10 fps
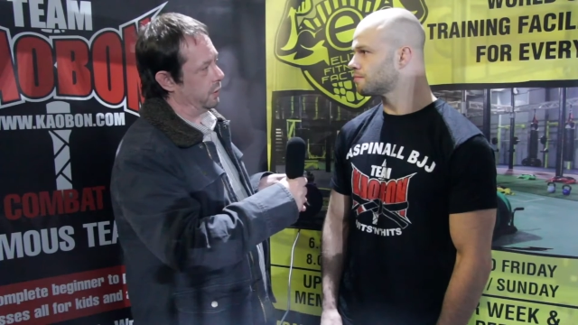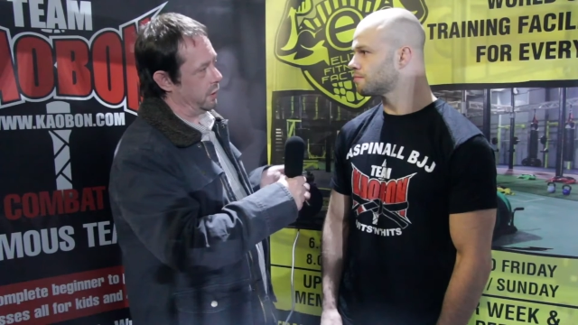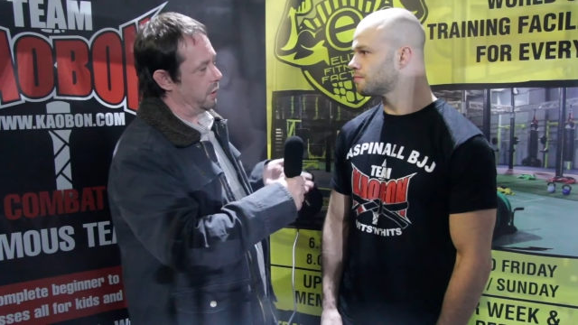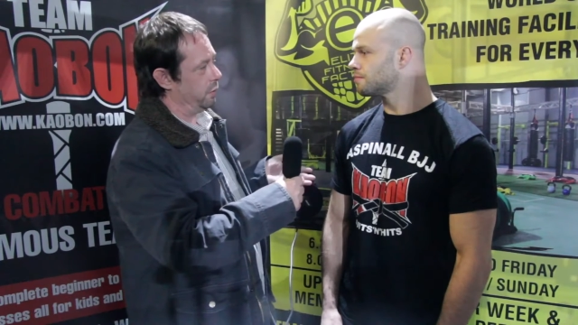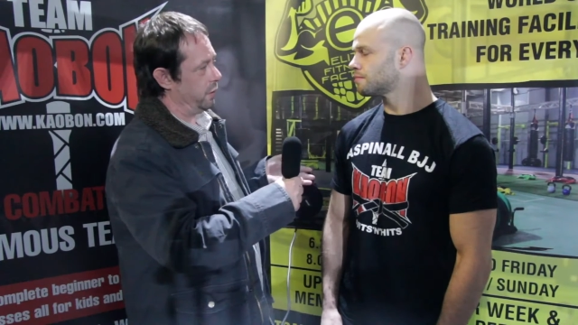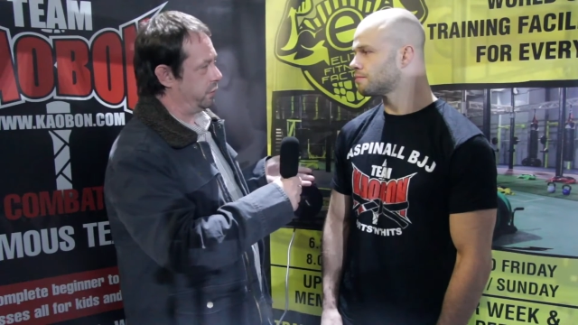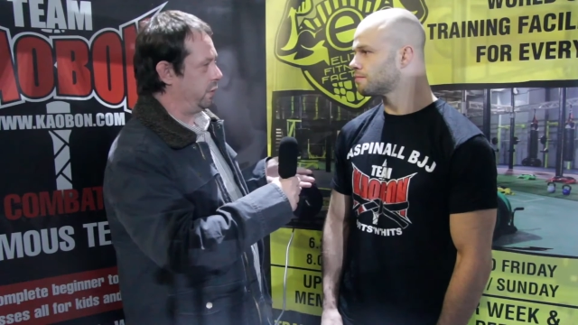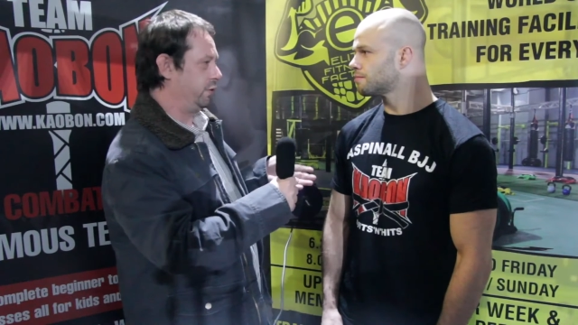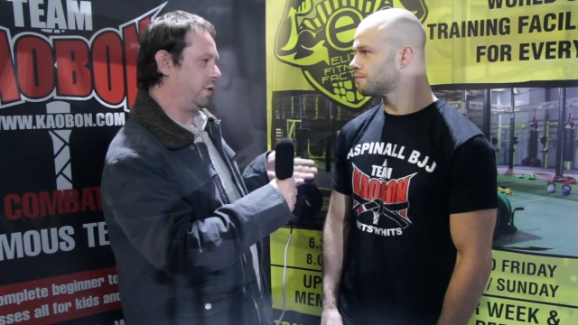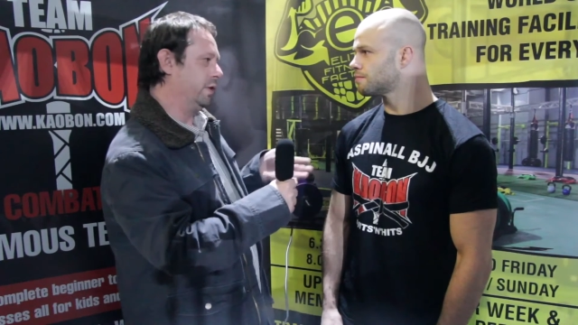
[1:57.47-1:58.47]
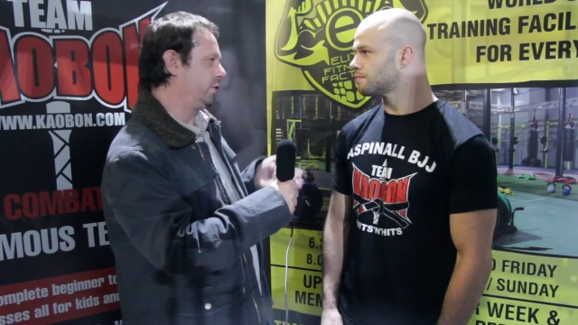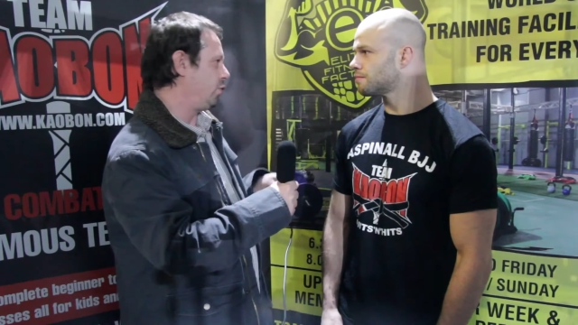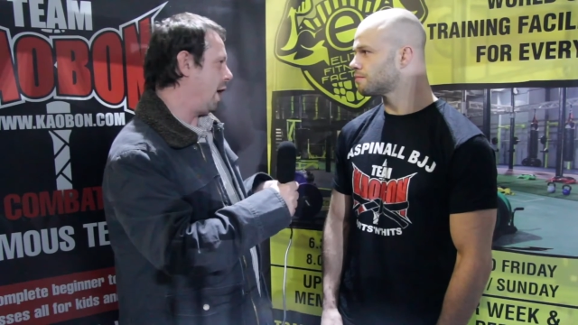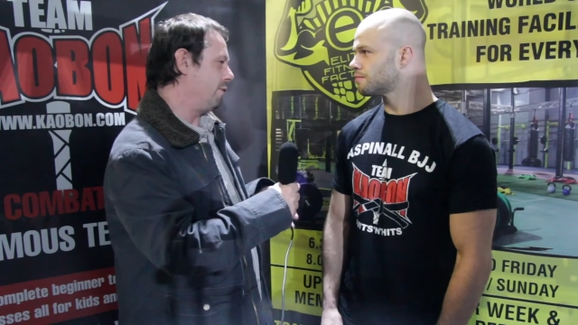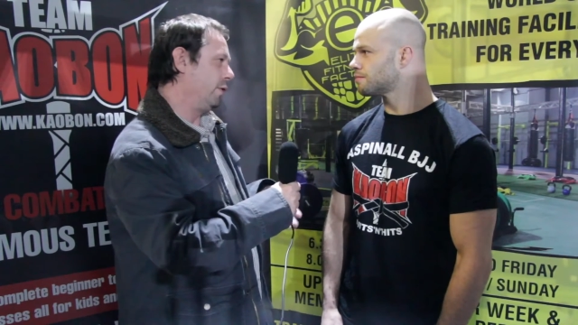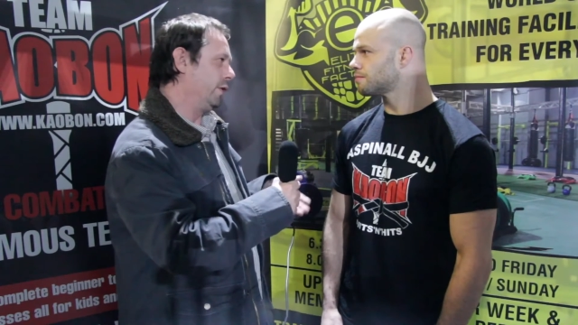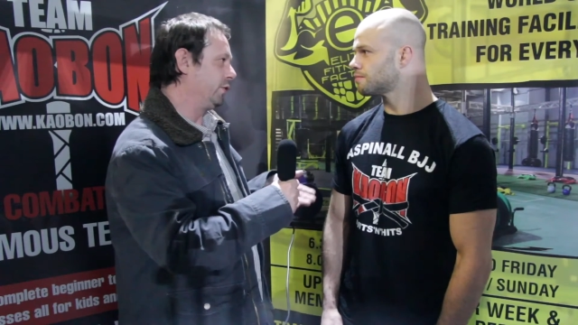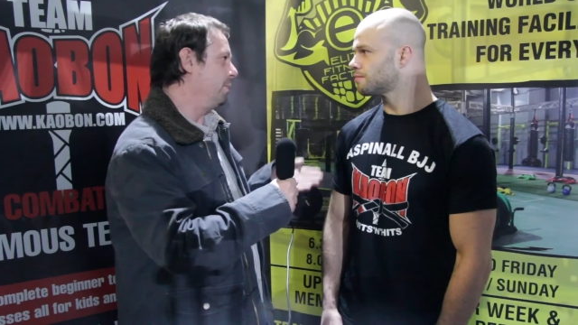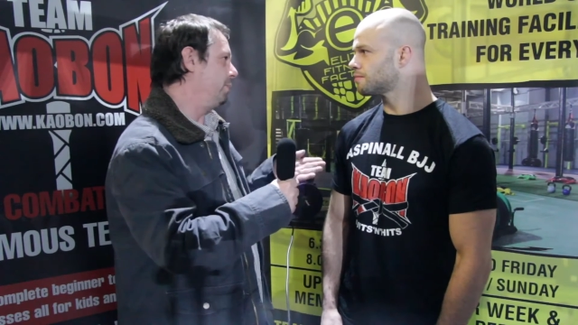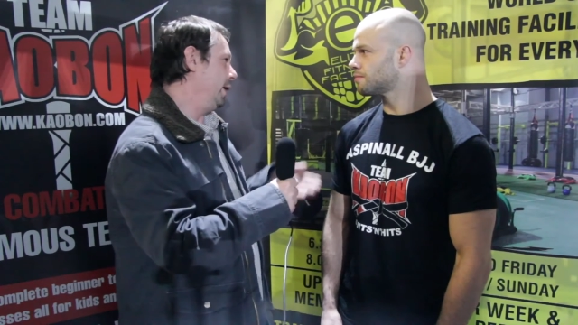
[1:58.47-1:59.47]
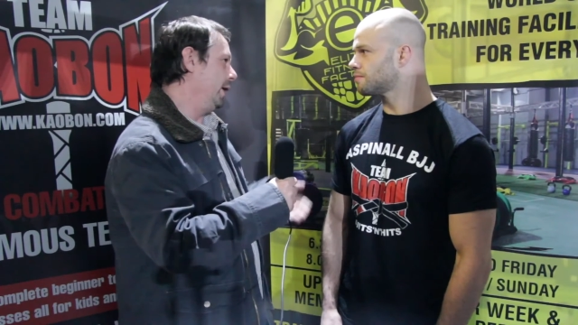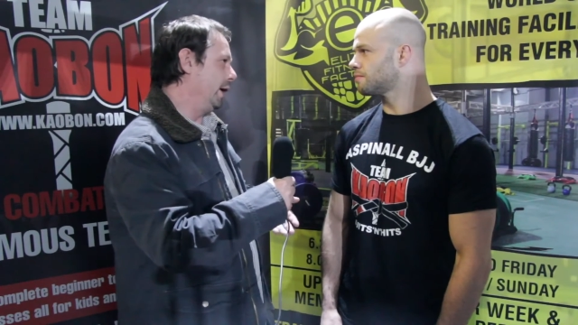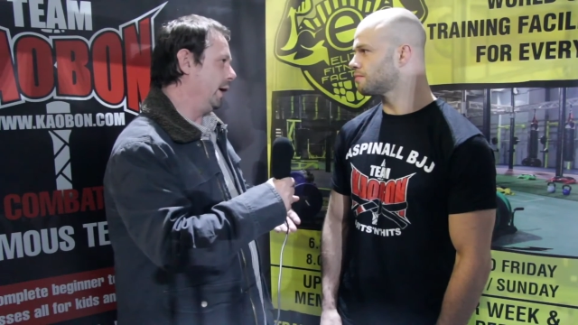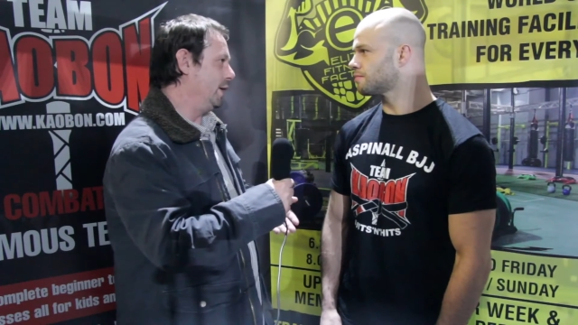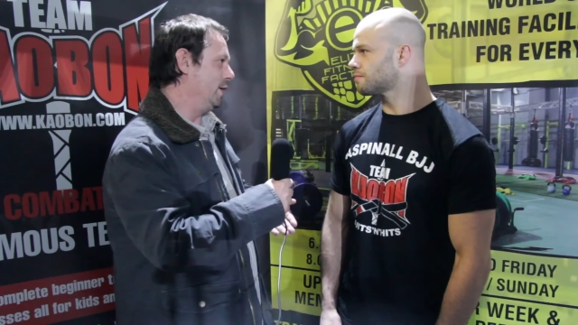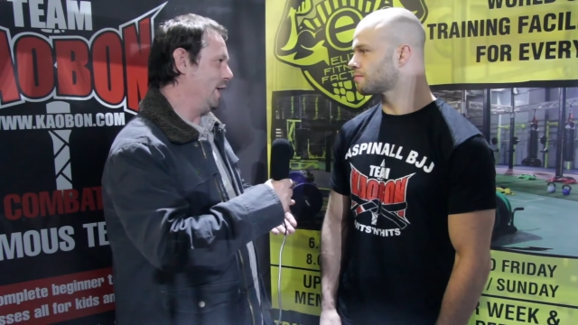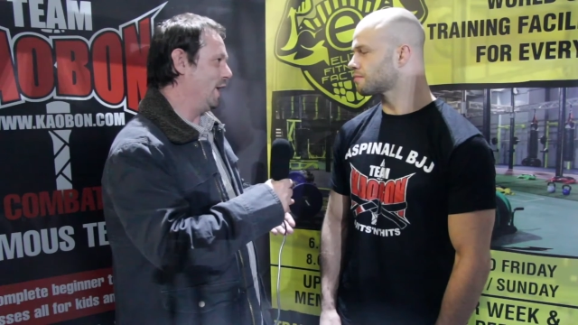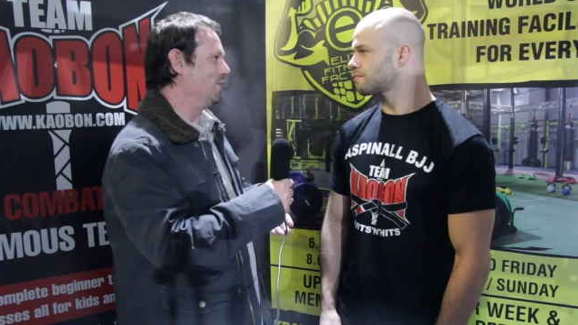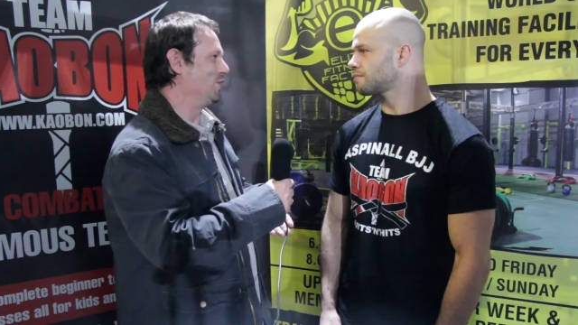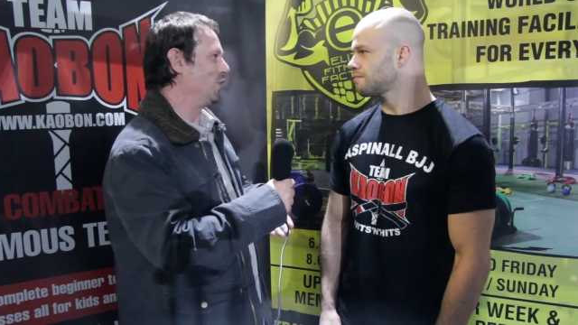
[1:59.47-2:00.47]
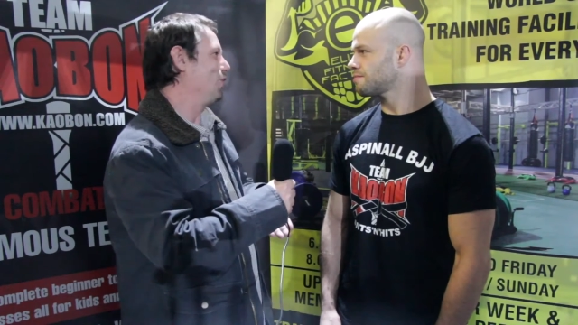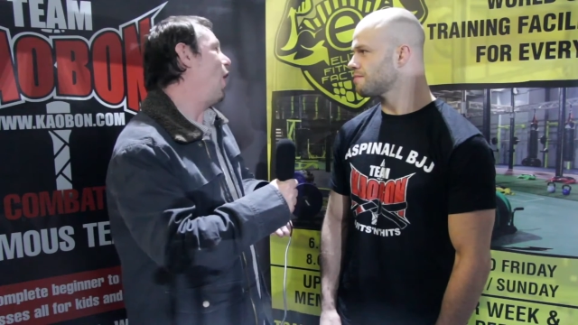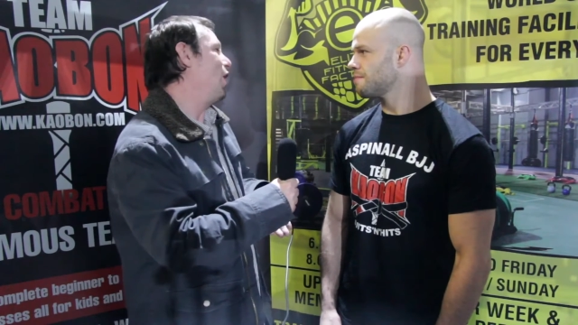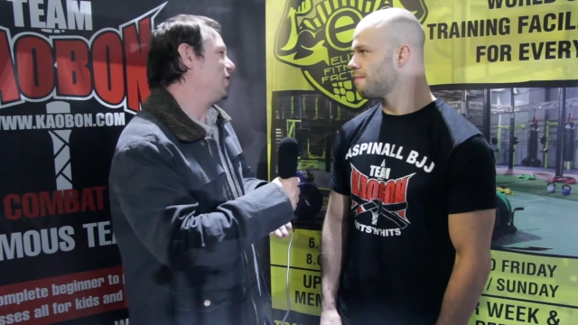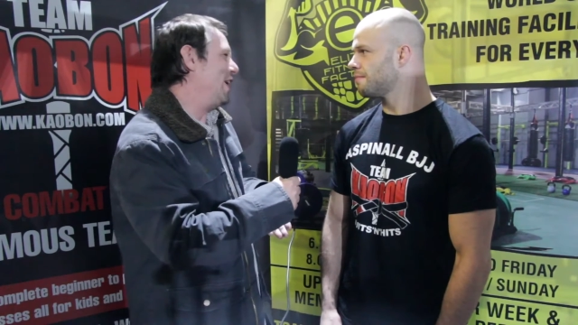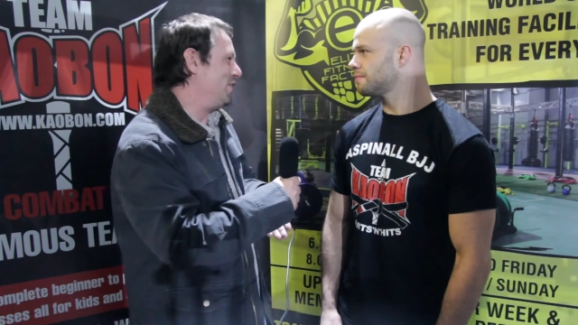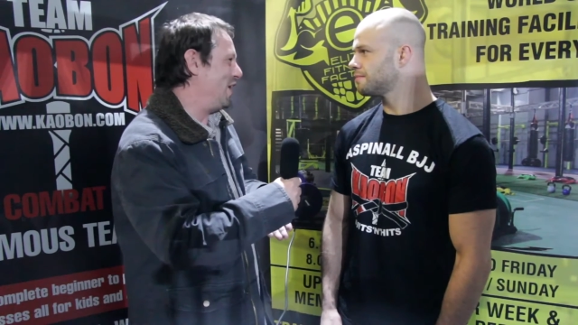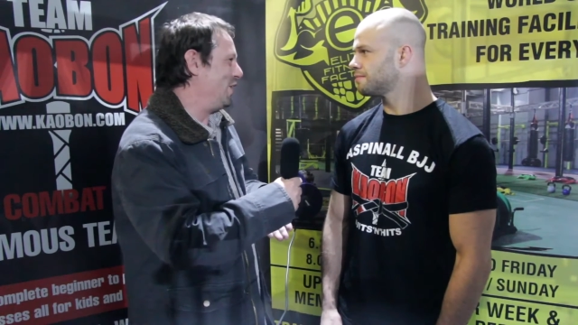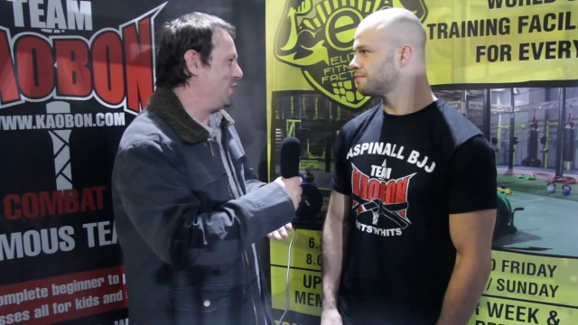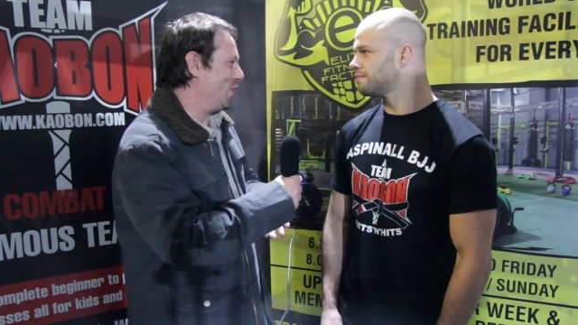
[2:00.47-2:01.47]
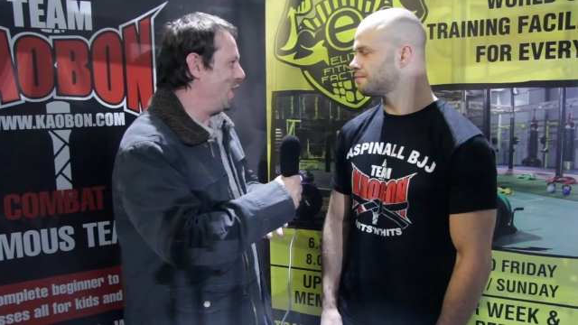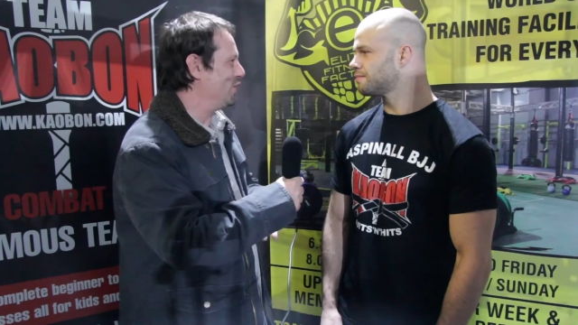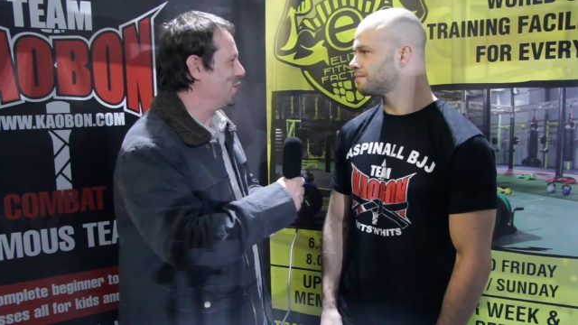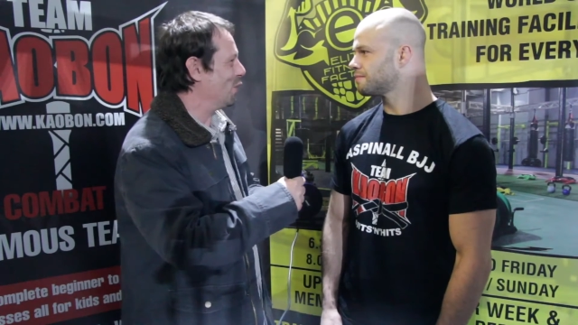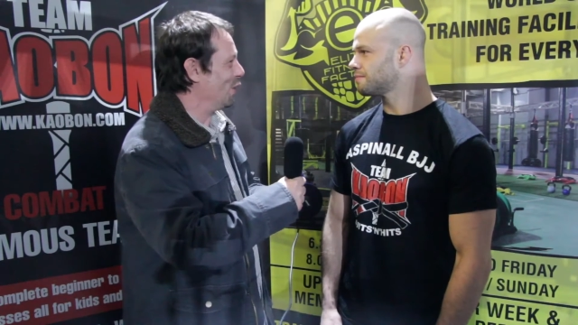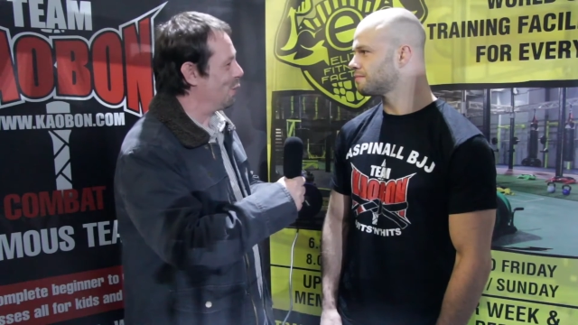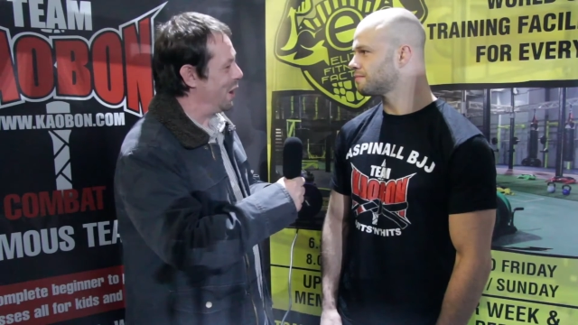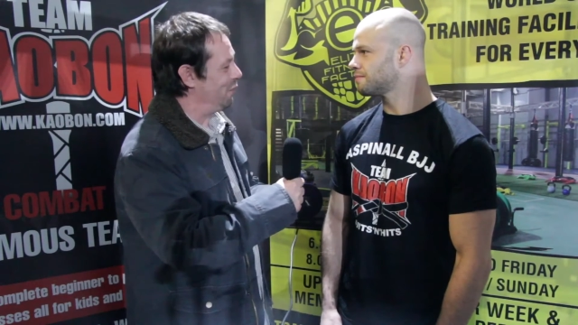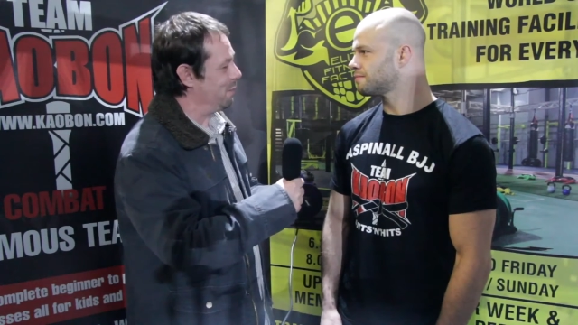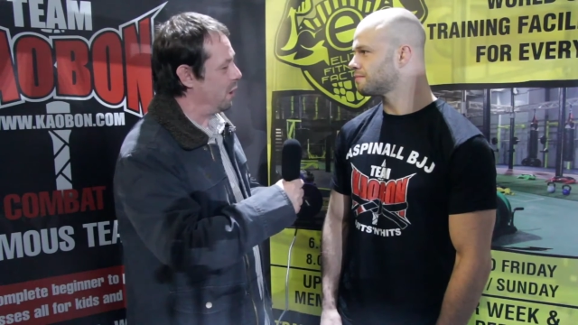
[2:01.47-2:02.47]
Speaker 1: You know, this this this travel, this competing in in sort of hostile territory, as it were, away from